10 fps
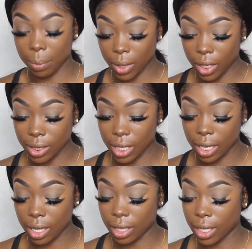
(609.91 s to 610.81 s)
I'm gonna
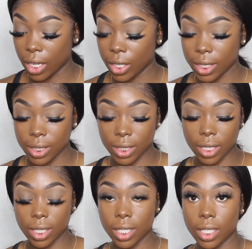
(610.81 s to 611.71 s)
take a lighter
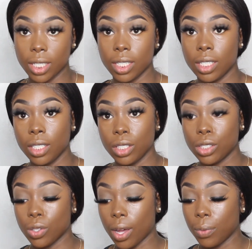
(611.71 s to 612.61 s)
concealer.
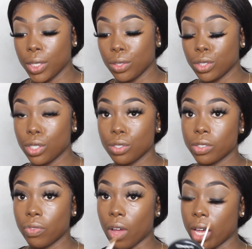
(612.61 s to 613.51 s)
So I would usually
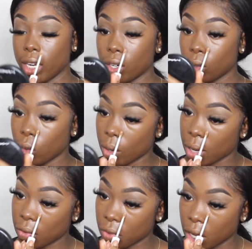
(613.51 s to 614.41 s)
use Fawn. I don't know where
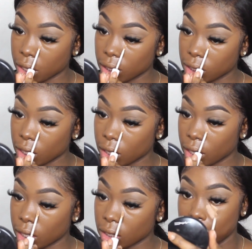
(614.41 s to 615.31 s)
my Fawn
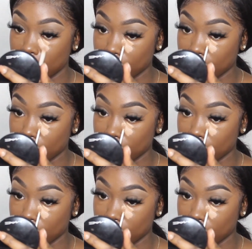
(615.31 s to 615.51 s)
concealer is.